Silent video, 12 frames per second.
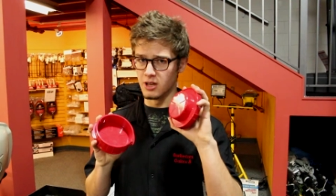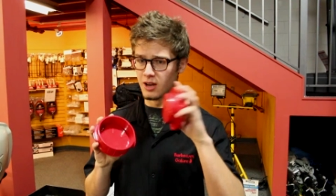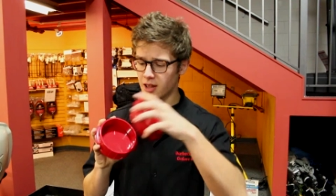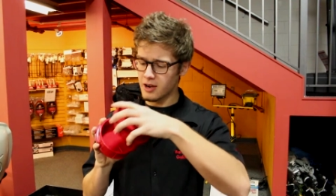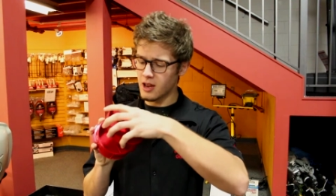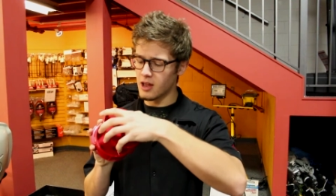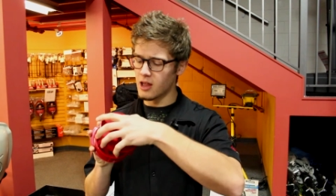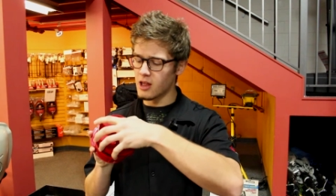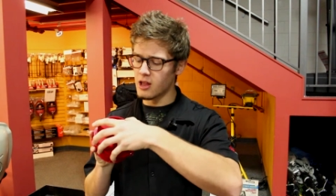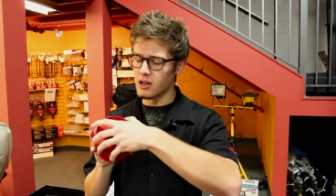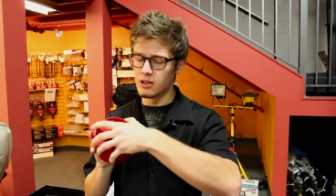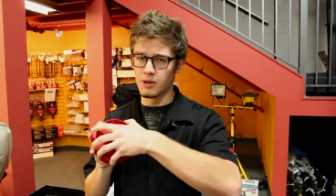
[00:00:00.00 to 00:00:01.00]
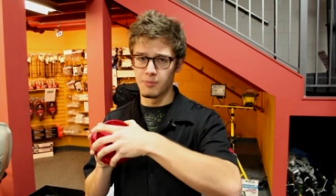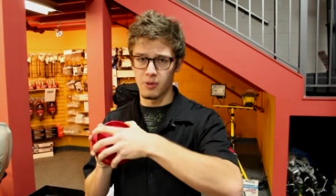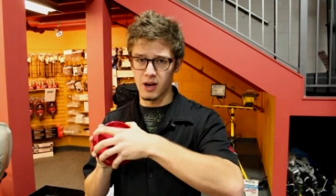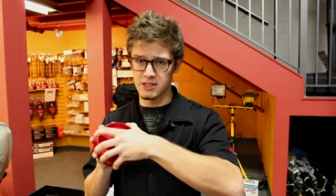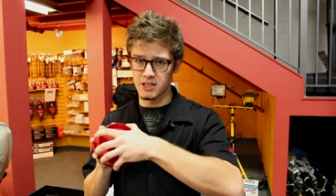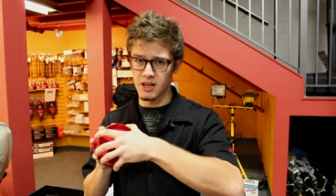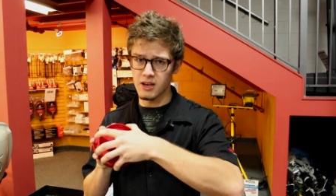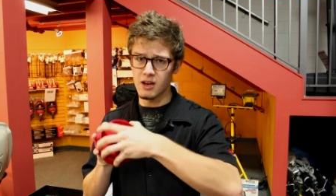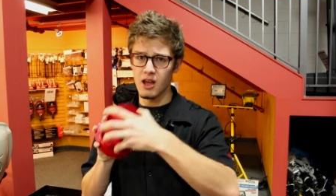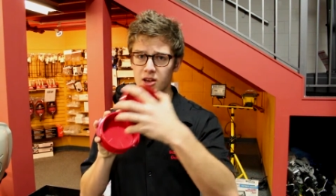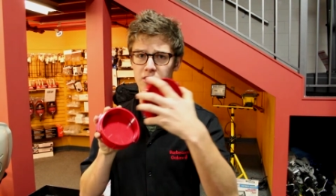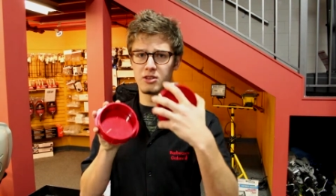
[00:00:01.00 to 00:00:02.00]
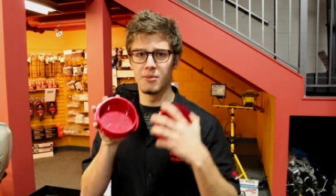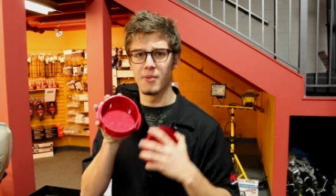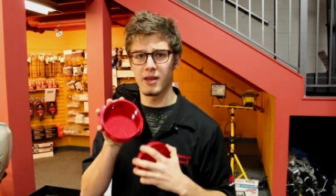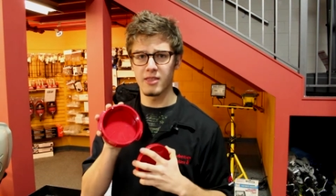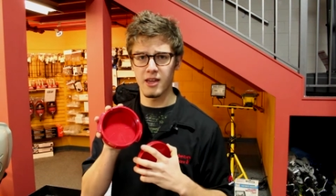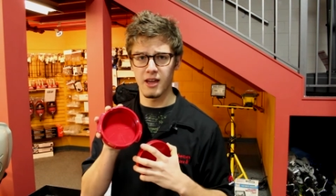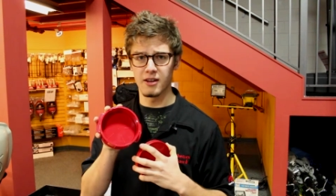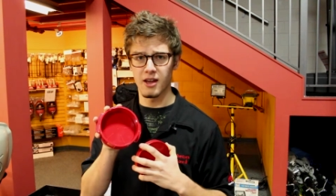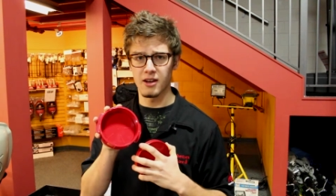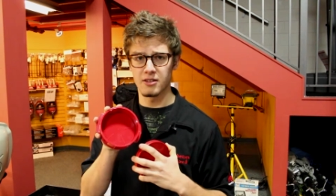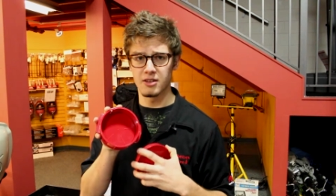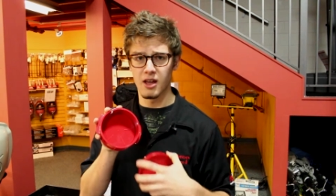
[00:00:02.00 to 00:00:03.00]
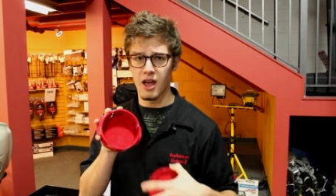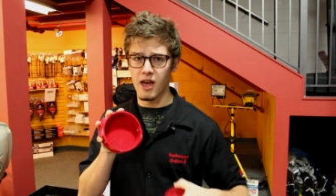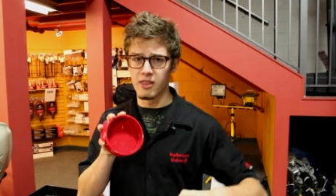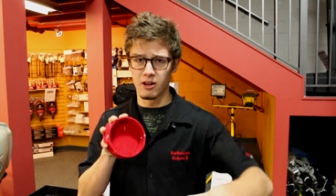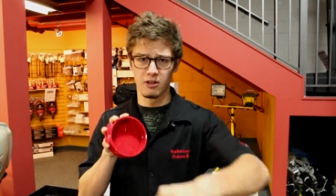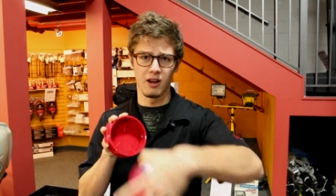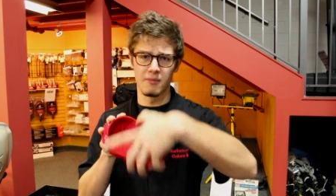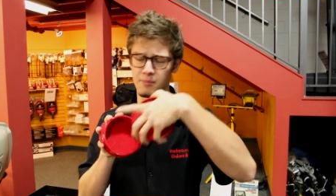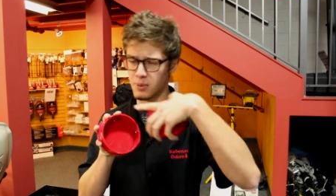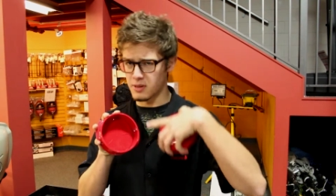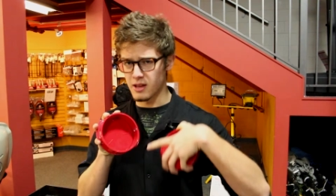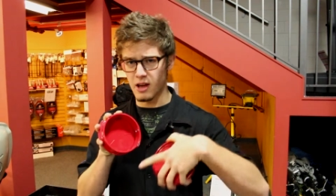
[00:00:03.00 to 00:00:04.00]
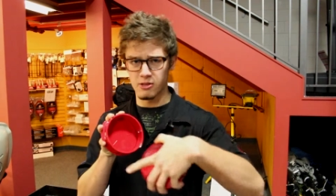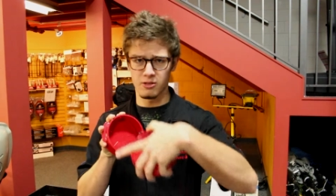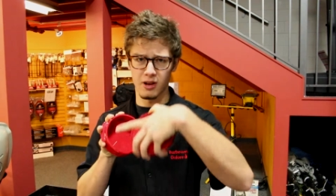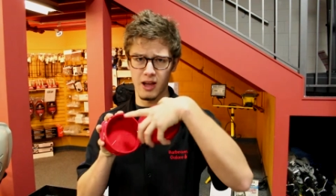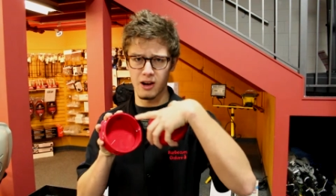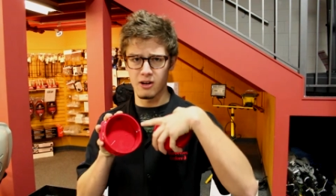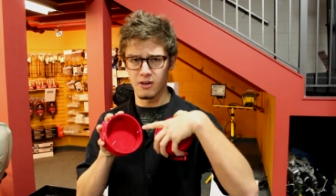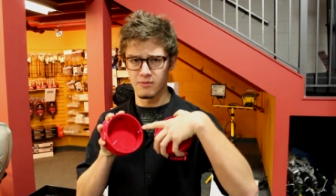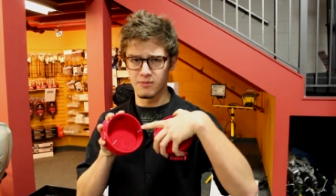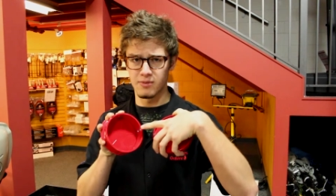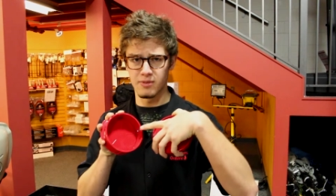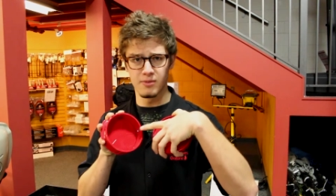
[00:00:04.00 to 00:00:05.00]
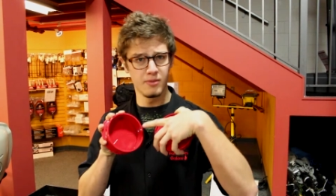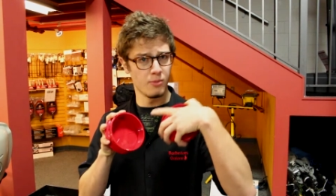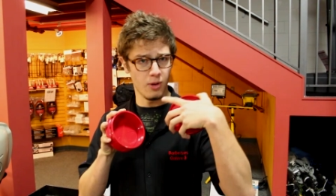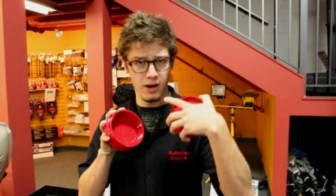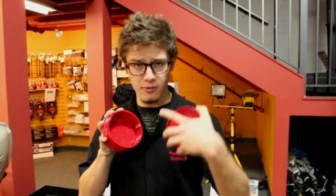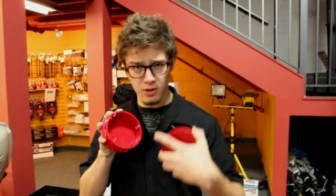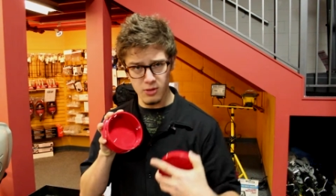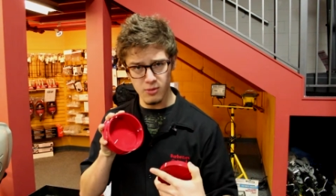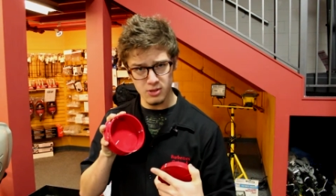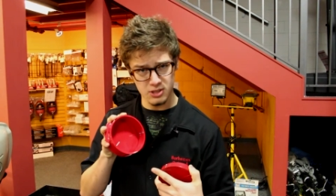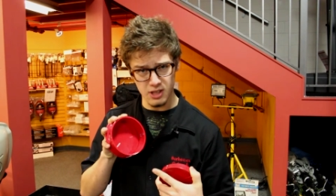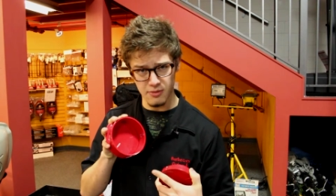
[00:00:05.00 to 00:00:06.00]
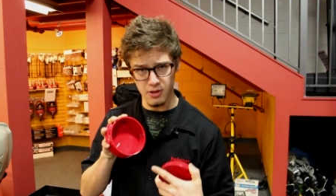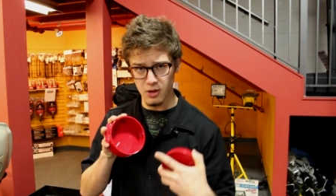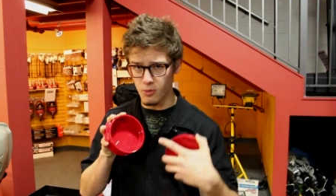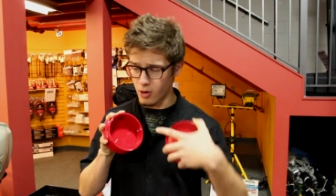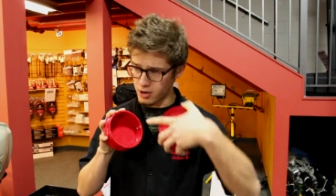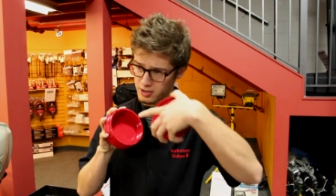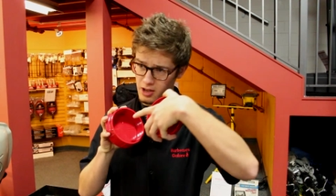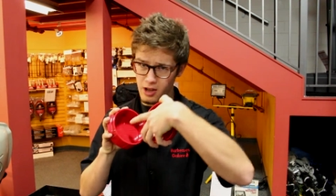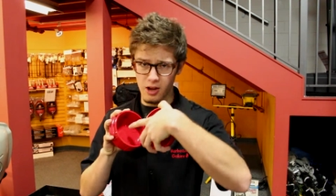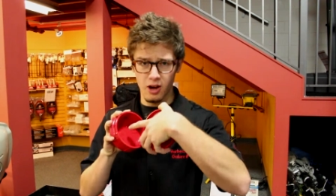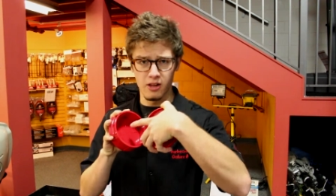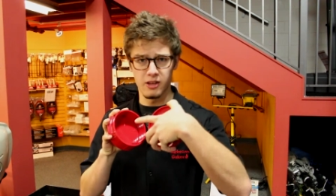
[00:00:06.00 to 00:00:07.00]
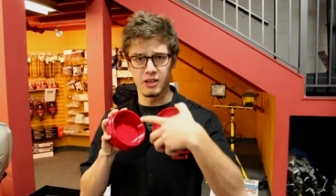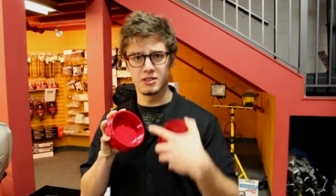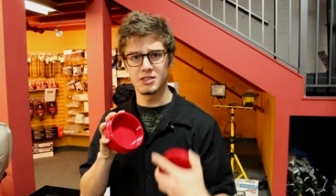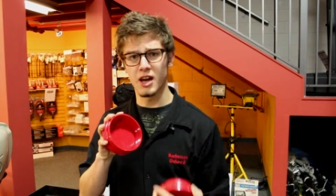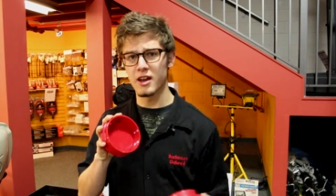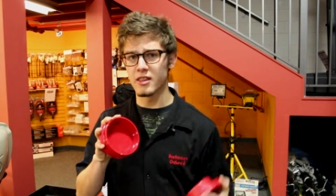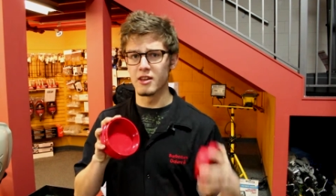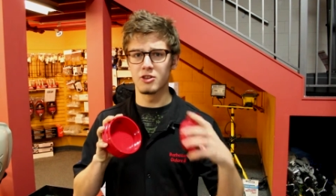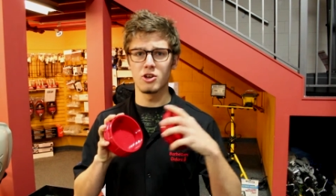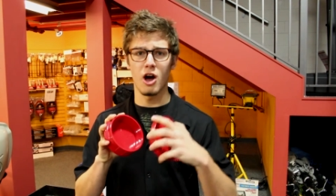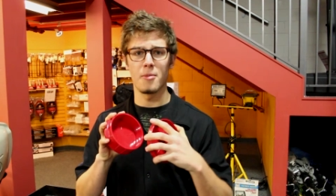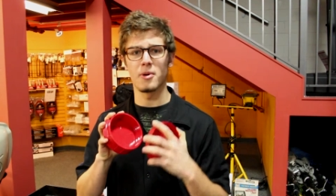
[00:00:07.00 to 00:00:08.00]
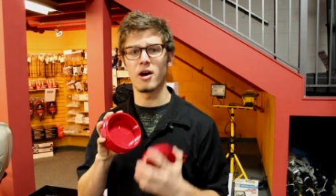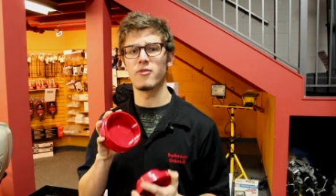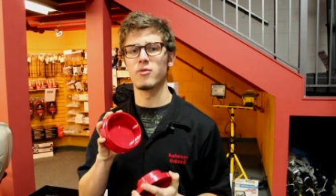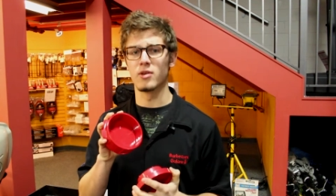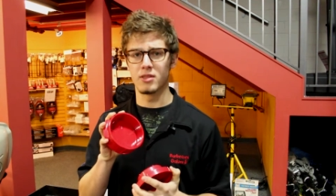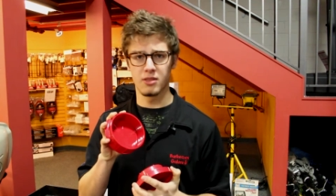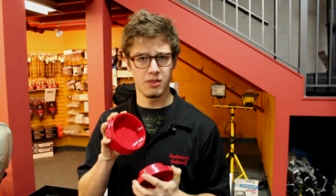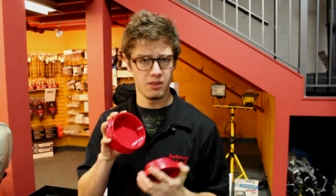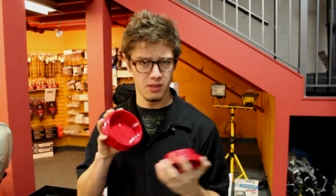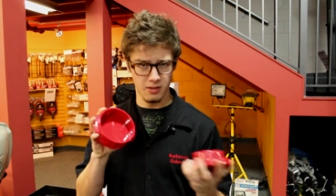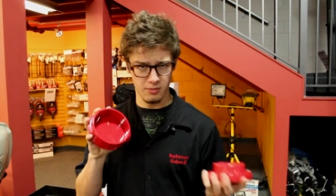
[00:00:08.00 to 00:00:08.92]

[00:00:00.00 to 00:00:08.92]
Use the lid to press it in to make the end end, and then put the other layer of whatever you, stuffing you want on the inside, and then top it off with